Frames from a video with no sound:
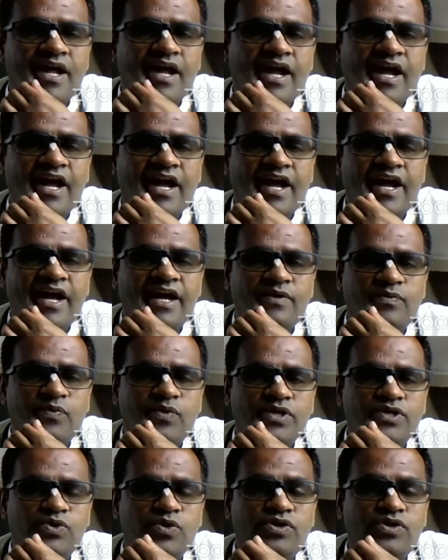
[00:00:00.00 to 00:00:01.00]
and
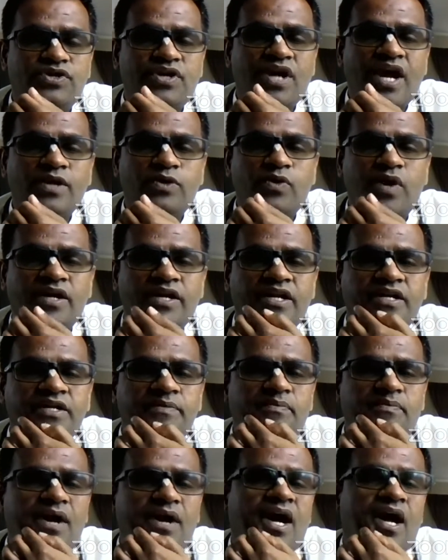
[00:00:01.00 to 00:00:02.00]
we should try to
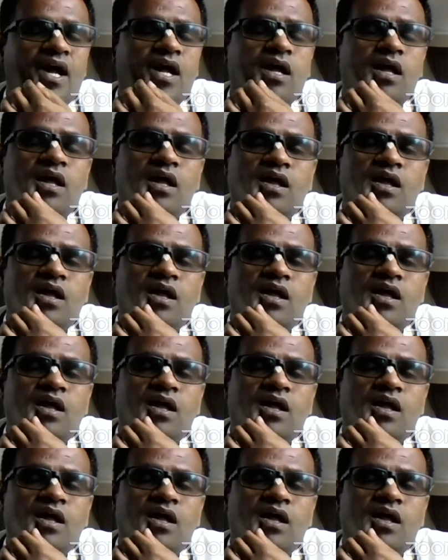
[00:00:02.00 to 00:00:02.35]
identify